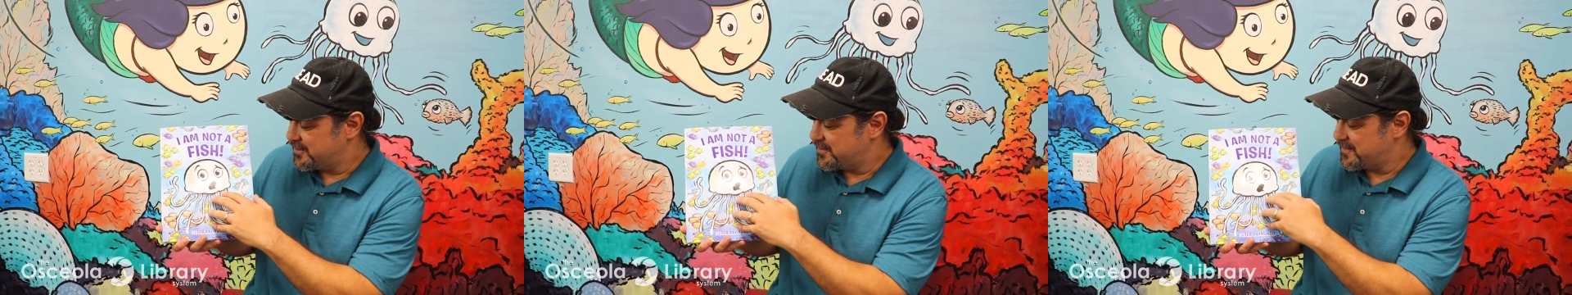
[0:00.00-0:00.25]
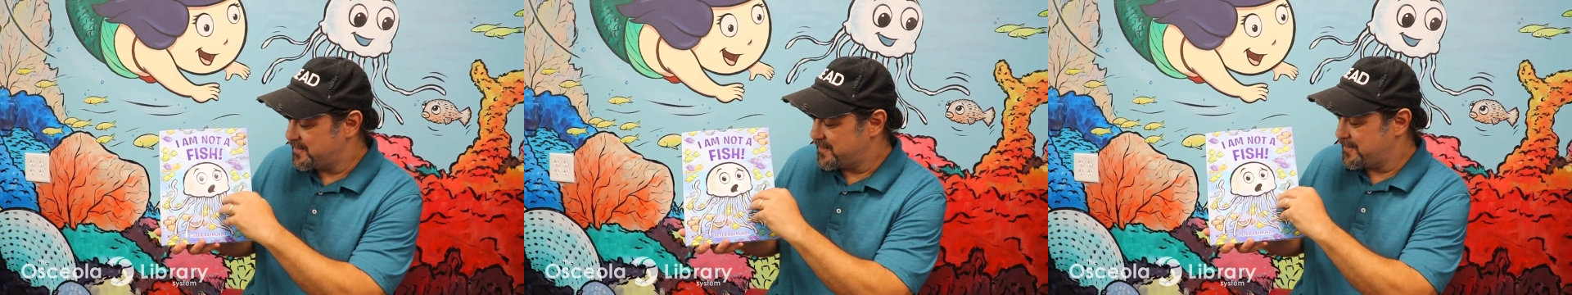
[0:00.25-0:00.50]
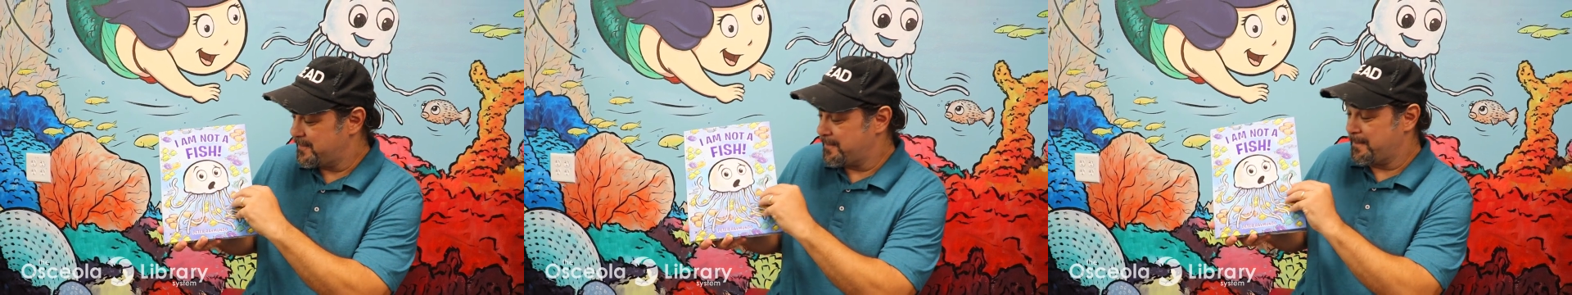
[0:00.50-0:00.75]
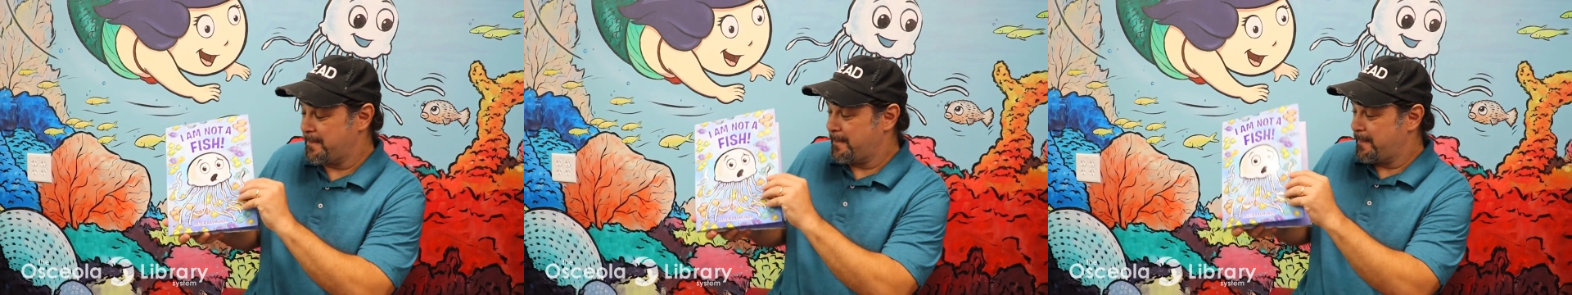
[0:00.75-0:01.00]

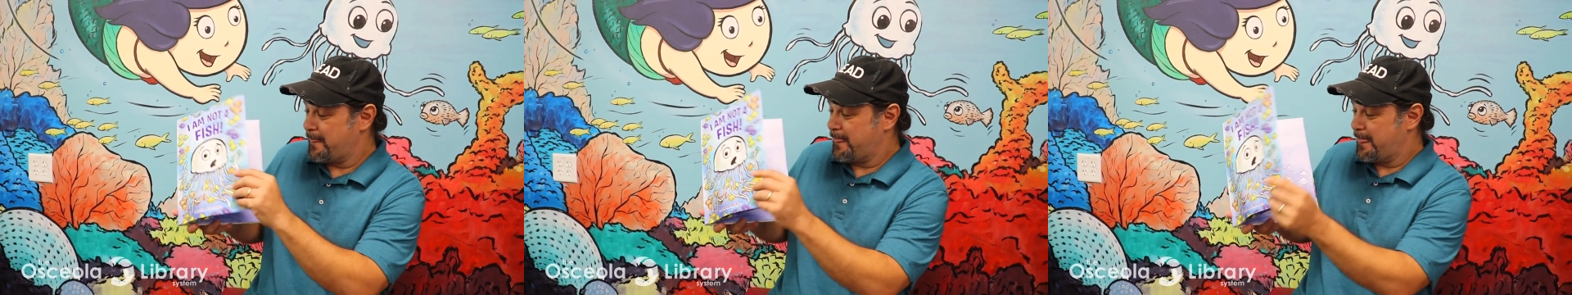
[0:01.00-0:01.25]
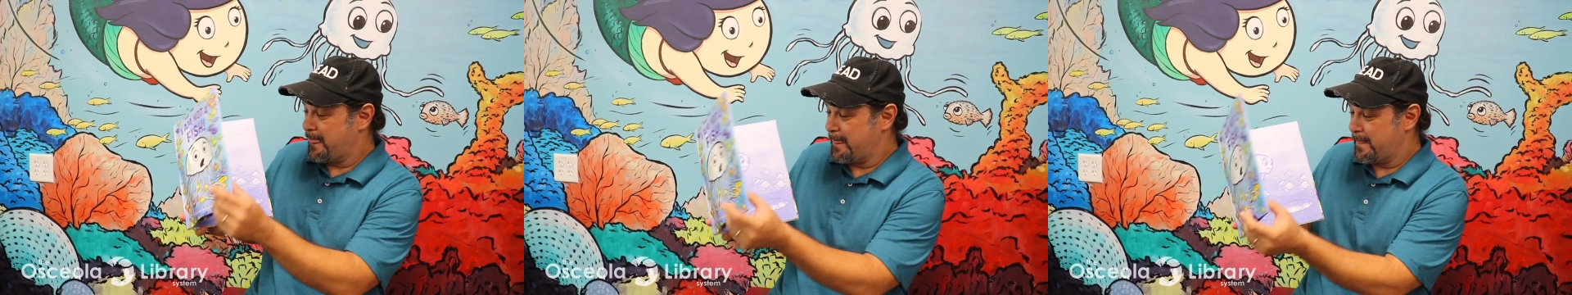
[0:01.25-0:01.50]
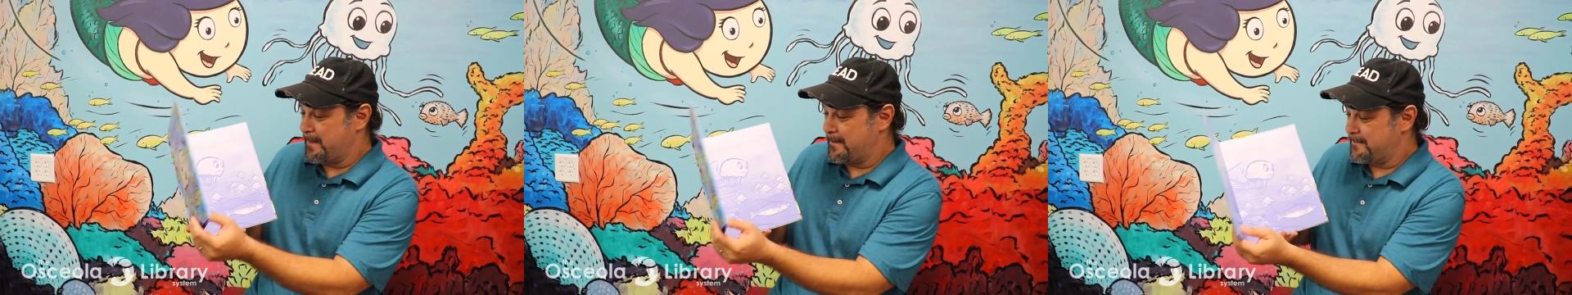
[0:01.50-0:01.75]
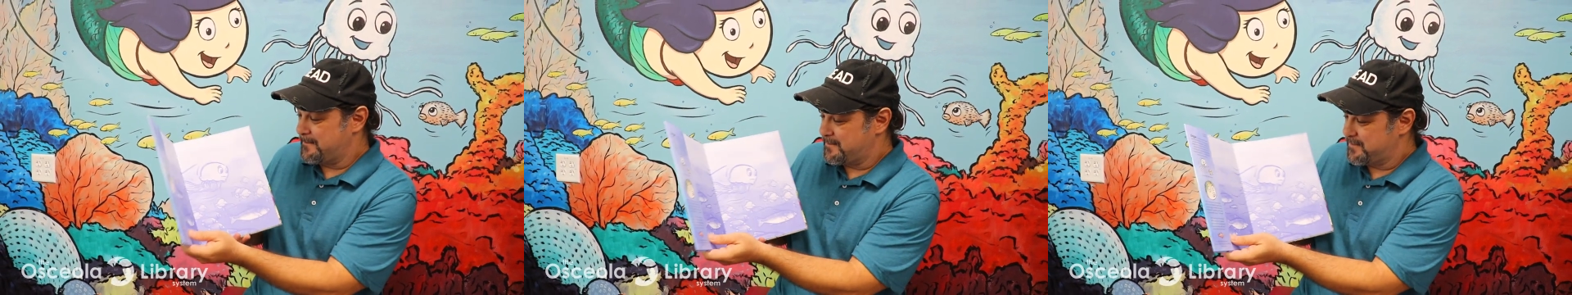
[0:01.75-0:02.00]

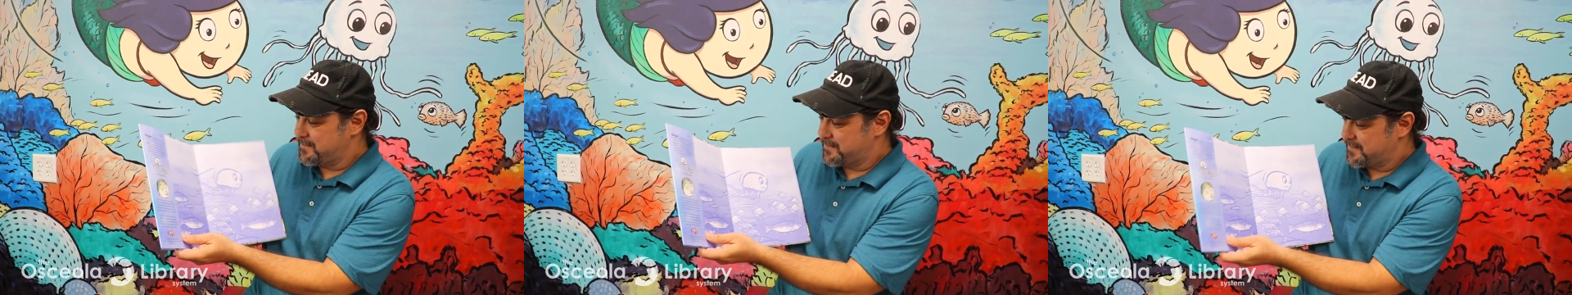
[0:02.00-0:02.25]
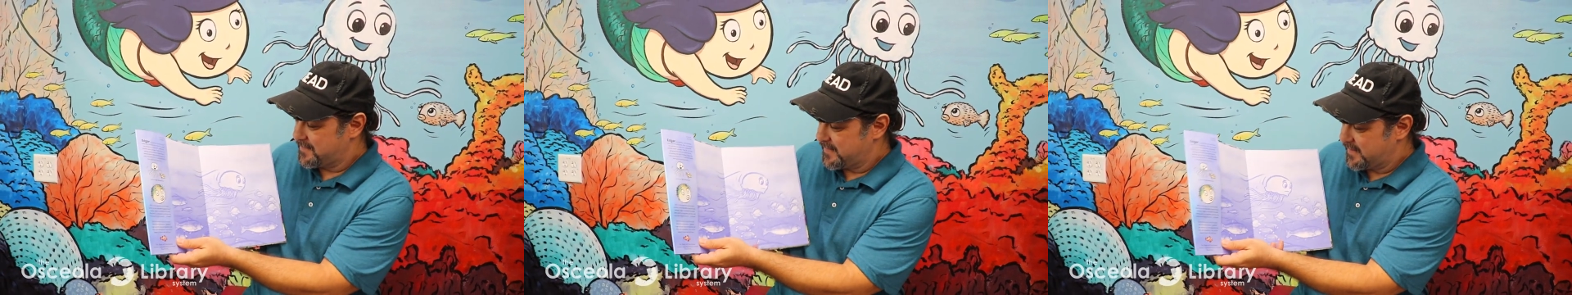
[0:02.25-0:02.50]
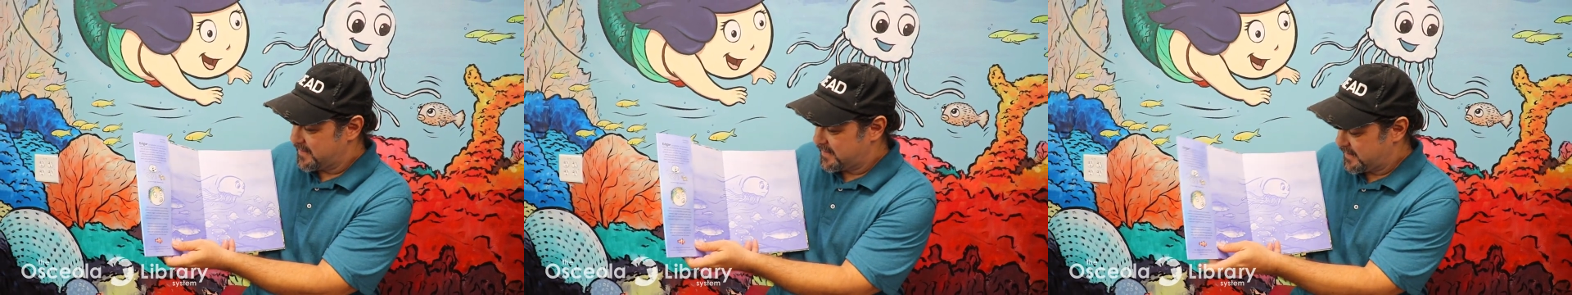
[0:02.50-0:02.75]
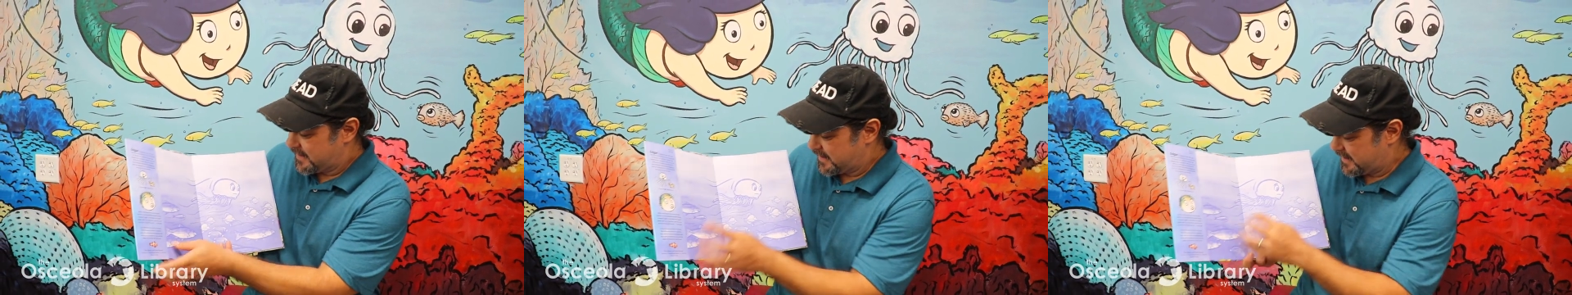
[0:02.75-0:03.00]

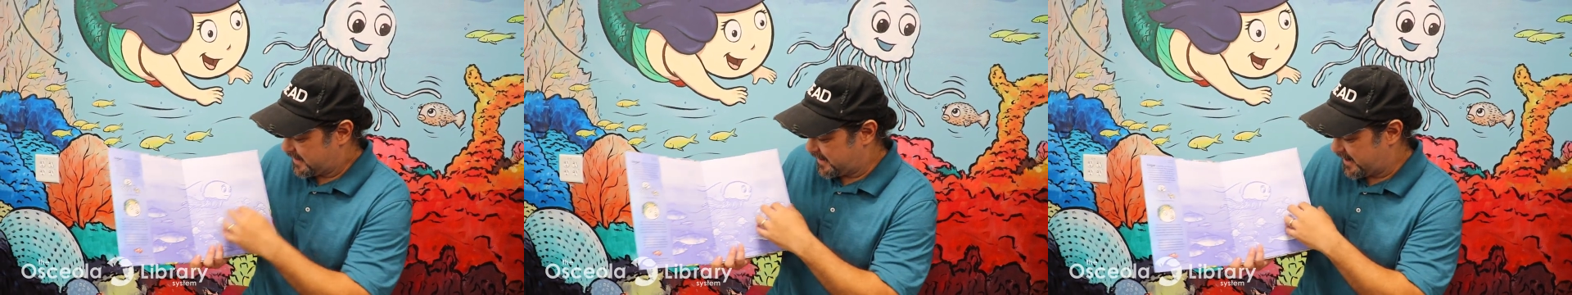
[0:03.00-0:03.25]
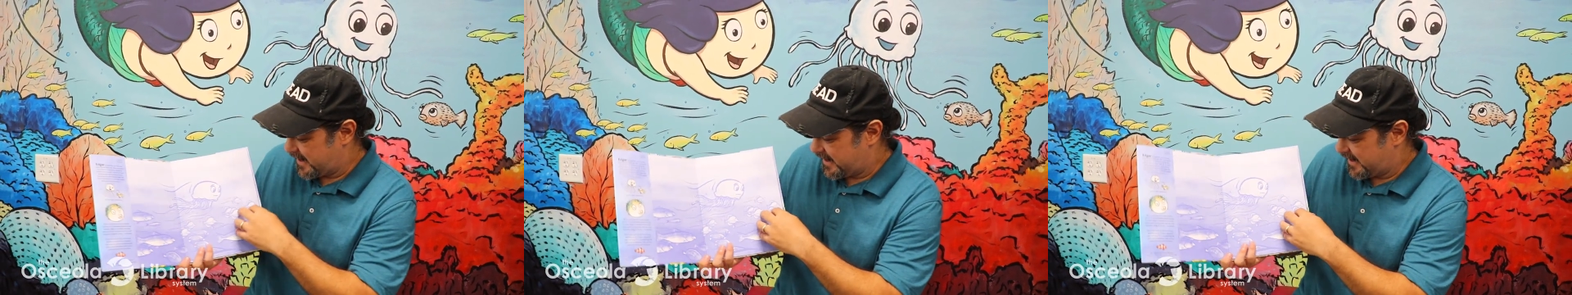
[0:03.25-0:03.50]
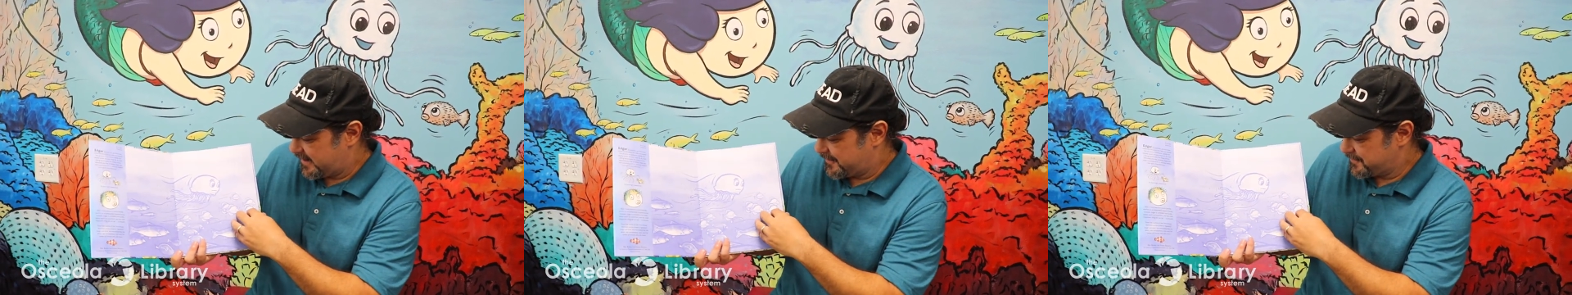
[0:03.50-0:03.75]
No one is speaking in this clip.